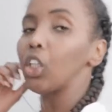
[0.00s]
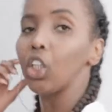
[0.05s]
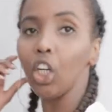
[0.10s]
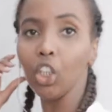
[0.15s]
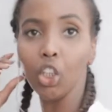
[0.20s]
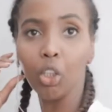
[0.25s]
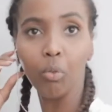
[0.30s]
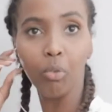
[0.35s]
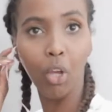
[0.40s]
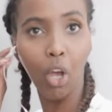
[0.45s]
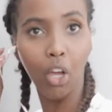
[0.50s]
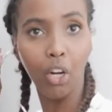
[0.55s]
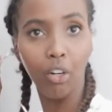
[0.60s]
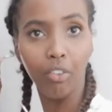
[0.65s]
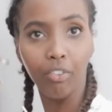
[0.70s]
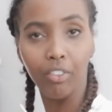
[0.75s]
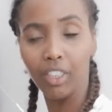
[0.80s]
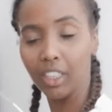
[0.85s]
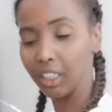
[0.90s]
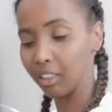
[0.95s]
So I'll just turn
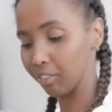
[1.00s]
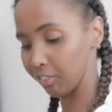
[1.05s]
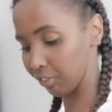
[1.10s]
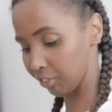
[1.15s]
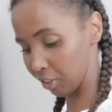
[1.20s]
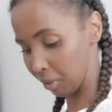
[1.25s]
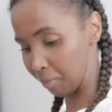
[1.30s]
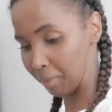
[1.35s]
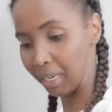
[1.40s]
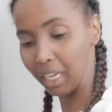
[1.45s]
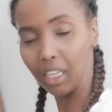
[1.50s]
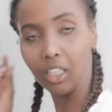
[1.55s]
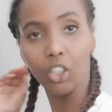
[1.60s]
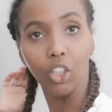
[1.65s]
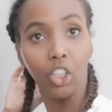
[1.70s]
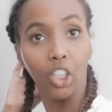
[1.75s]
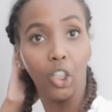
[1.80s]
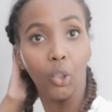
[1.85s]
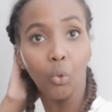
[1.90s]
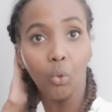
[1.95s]
off this for a minute
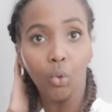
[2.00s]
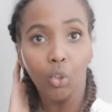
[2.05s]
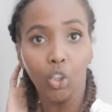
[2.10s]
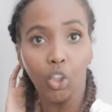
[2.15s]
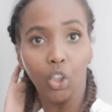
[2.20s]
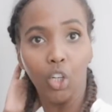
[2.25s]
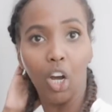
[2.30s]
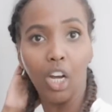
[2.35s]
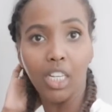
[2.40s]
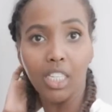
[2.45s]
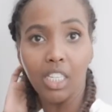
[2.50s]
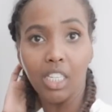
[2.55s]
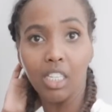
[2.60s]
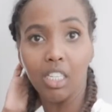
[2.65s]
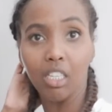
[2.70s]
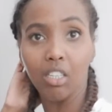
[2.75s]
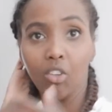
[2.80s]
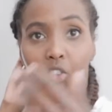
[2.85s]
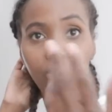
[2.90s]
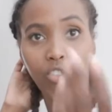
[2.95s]
and then talk to you
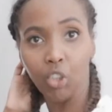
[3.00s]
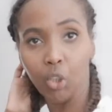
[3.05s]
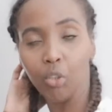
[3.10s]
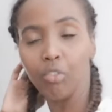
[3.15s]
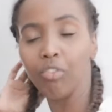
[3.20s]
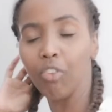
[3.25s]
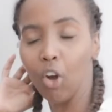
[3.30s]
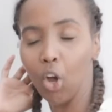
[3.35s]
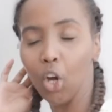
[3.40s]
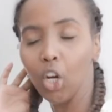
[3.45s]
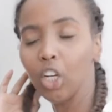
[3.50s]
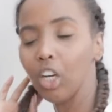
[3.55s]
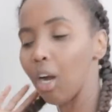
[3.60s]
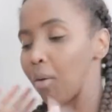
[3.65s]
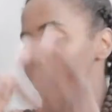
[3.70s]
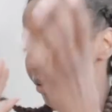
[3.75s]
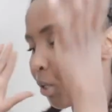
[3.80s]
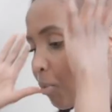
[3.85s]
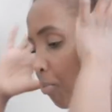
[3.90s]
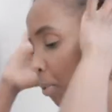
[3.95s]
guys in the real vlog.
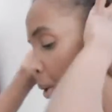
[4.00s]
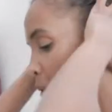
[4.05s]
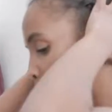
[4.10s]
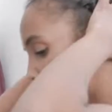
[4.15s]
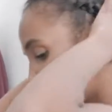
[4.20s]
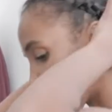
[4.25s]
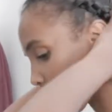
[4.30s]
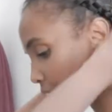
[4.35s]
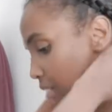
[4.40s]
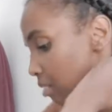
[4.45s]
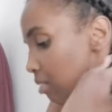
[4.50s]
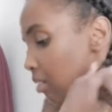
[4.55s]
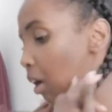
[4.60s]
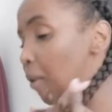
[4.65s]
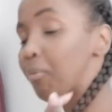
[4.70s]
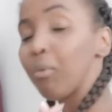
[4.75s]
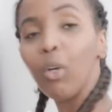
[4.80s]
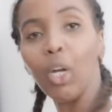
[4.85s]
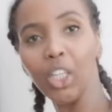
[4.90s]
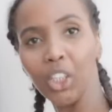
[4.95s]
I want to post this.
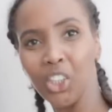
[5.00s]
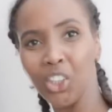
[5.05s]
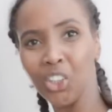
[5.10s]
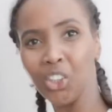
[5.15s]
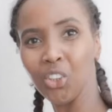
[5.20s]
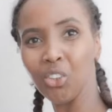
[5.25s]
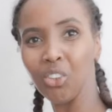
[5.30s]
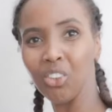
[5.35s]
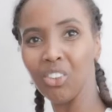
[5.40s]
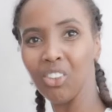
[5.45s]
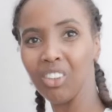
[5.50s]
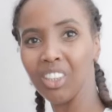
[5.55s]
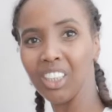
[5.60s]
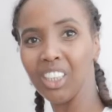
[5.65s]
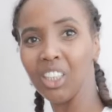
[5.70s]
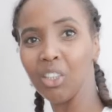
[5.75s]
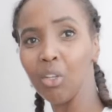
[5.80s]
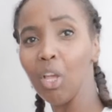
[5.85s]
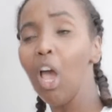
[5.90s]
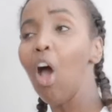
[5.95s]
I'm not actually sure.
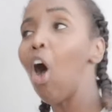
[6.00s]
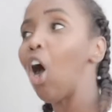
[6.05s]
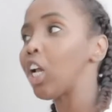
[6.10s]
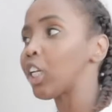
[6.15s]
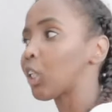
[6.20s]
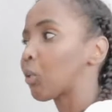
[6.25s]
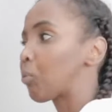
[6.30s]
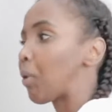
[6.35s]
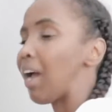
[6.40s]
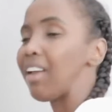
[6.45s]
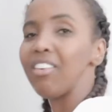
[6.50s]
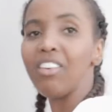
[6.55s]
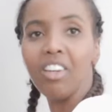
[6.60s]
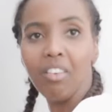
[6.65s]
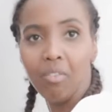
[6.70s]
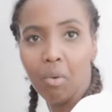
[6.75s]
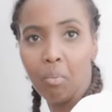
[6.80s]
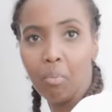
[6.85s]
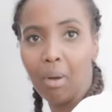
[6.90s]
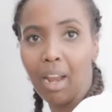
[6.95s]
I swear I didn't
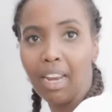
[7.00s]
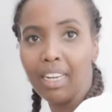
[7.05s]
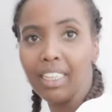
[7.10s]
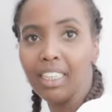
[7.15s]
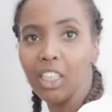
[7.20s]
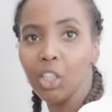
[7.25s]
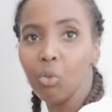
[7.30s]
even plan it.